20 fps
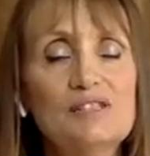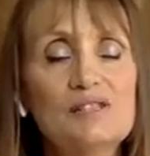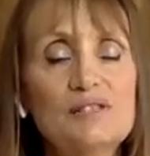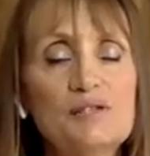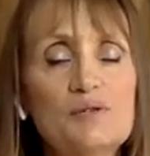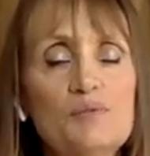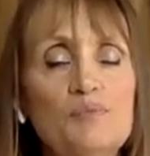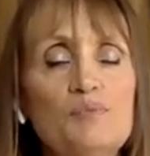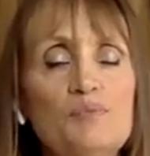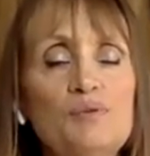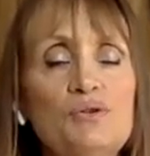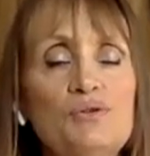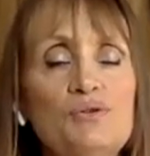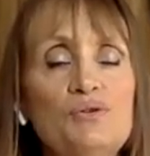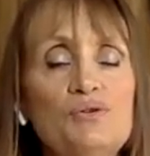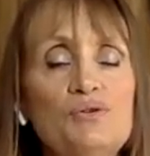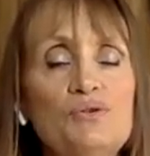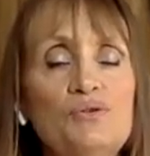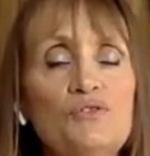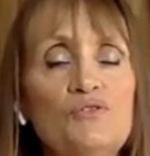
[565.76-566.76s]
This is a
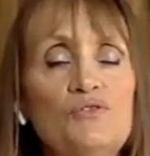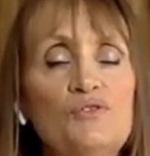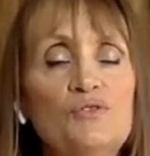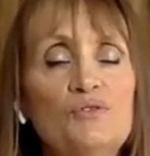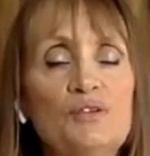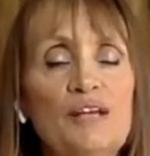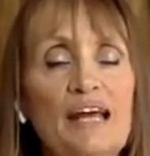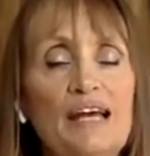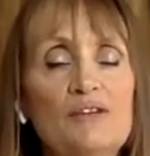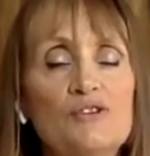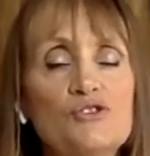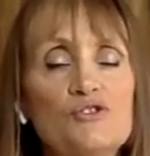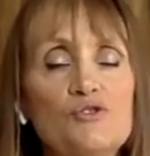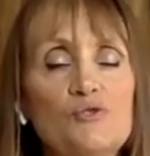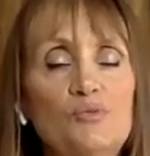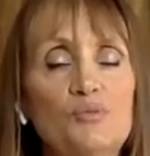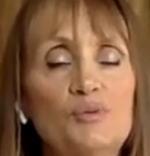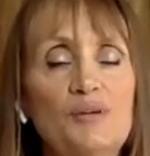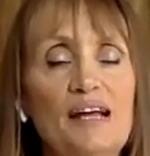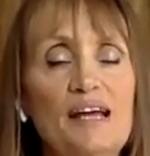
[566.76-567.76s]
beautiful
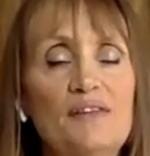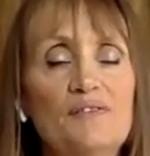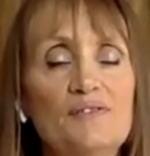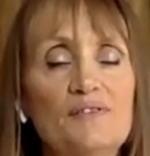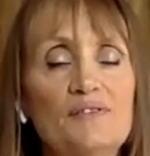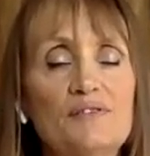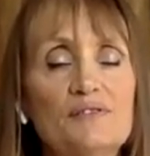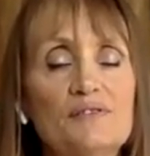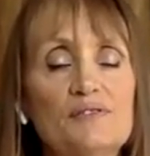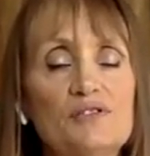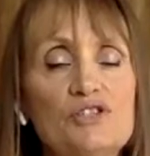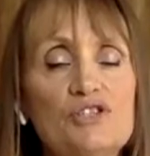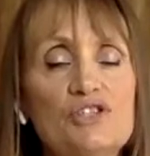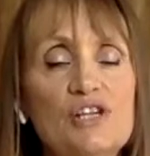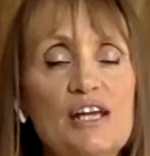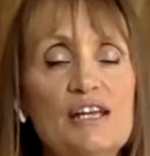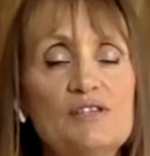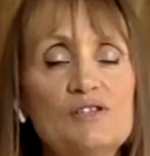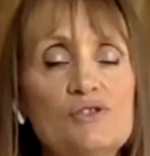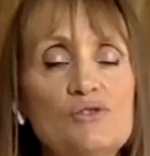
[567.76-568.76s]
natural breath,
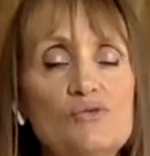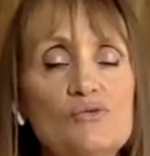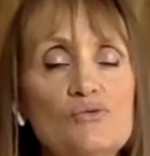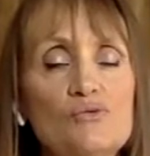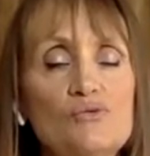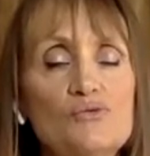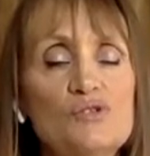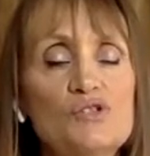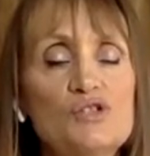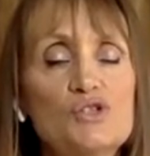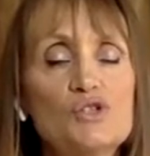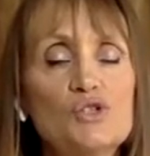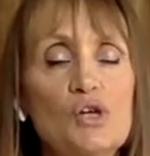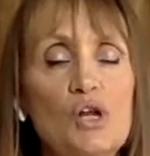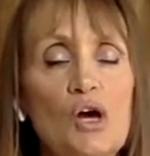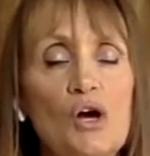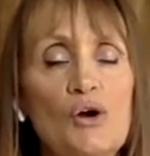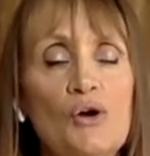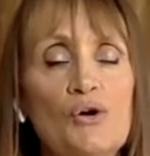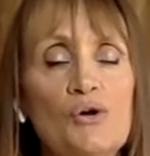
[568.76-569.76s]
gentle,
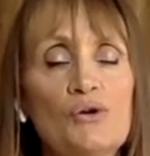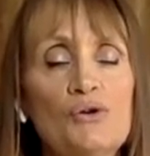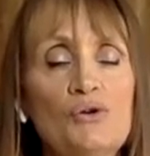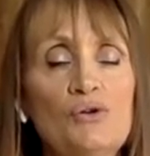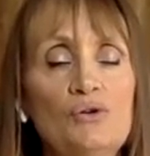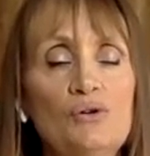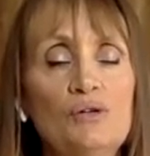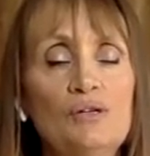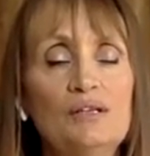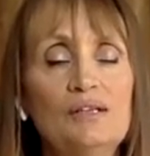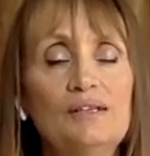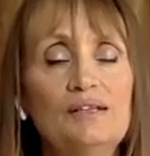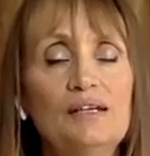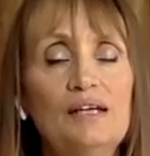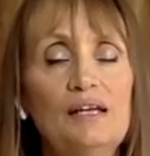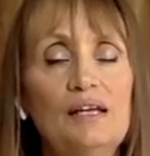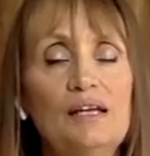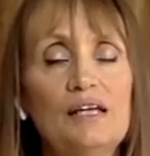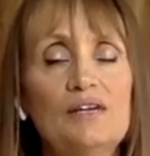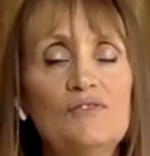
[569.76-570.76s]
slow,
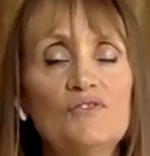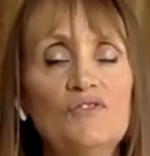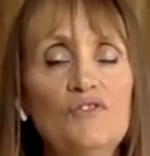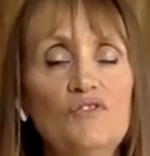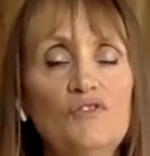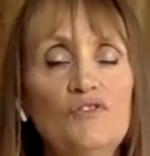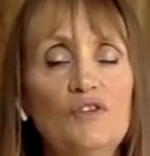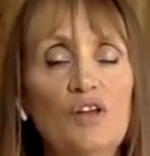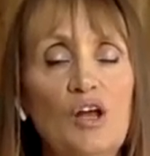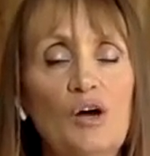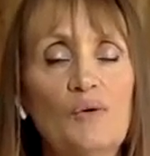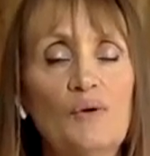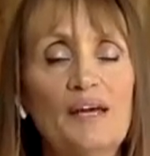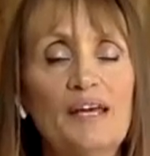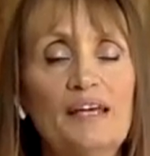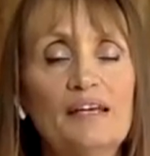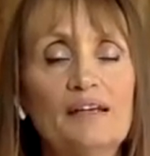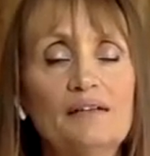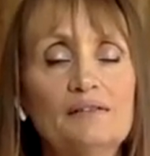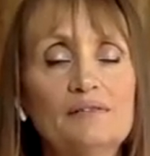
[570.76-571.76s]
and even
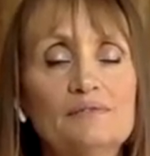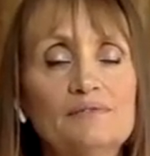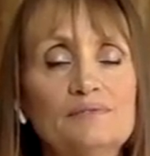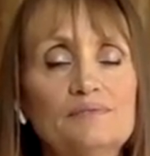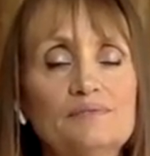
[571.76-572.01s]
flowing.